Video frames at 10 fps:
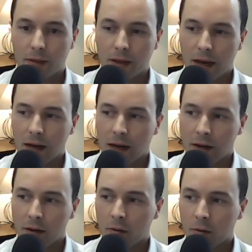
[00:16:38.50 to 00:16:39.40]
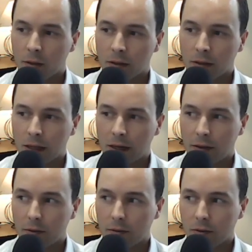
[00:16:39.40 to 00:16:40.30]
And I know a lot of
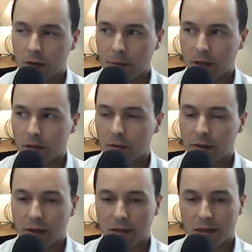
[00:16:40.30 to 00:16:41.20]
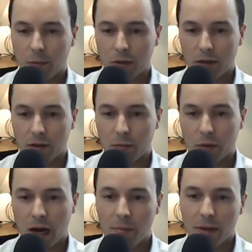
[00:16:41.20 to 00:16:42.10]
those are coming due in the next couple of years, but
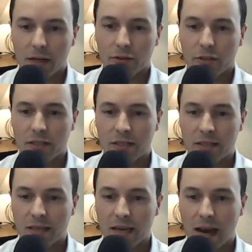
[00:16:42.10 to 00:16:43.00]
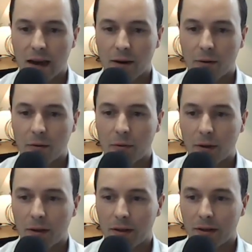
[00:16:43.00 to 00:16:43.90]
I'd be interested to see how,
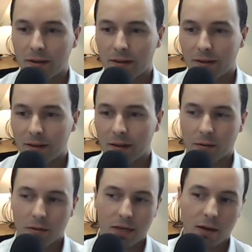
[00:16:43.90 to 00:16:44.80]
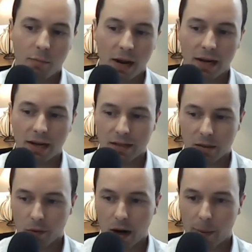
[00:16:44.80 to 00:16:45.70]
say a bank has a
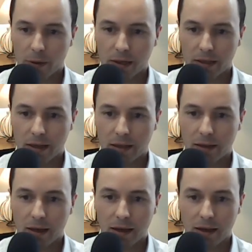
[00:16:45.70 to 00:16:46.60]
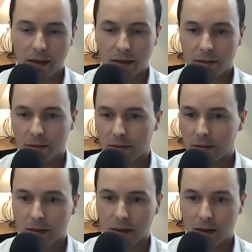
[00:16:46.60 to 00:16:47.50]
property that they,
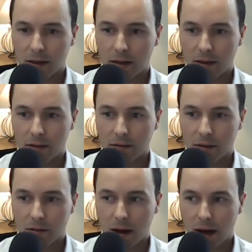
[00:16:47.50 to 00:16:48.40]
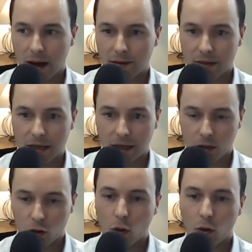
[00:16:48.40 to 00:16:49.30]
have to take
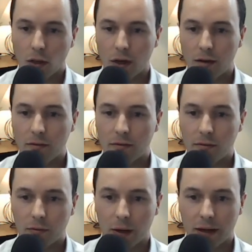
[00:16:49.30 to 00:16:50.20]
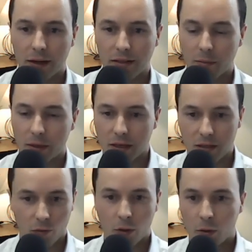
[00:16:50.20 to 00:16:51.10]
control of when somebody
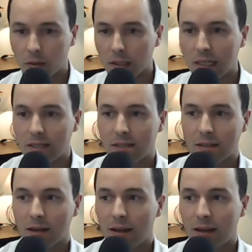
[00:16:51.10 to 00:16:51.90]
doesn't renew a lease.